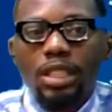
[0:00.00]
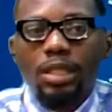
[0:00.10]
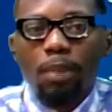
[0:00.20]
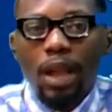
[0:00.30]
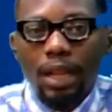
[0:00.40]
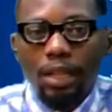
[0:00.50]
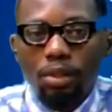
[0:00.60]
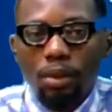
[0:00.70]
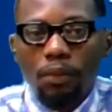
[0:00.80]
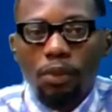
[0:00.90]
sparkling
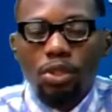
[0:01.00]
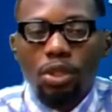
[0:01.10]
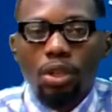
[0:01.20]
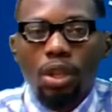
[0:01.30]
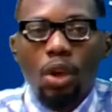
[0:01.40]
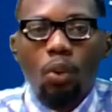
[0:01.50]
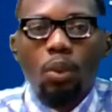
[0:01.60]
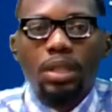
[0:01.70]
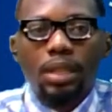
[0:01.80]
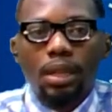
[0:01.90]
confusion
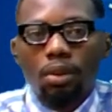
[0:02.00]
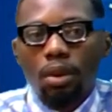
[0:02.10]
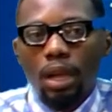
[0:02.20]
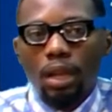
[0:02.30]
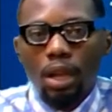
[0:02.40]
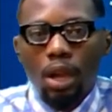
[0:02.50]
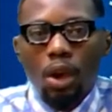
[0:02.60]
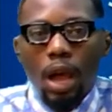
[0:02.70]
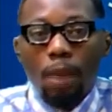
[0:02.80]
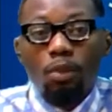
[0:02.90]
with a
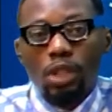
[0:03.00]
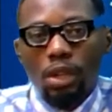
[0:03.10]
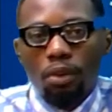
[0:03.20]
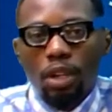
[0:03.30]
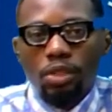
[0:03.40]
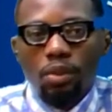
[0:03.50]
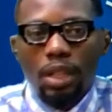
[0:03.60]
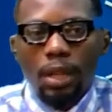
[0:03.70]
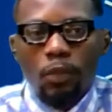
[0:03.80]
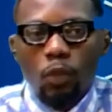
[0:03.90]
crash
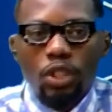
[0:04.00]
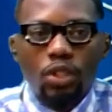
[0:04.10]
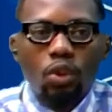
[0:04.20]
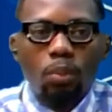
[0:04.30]
rather, with no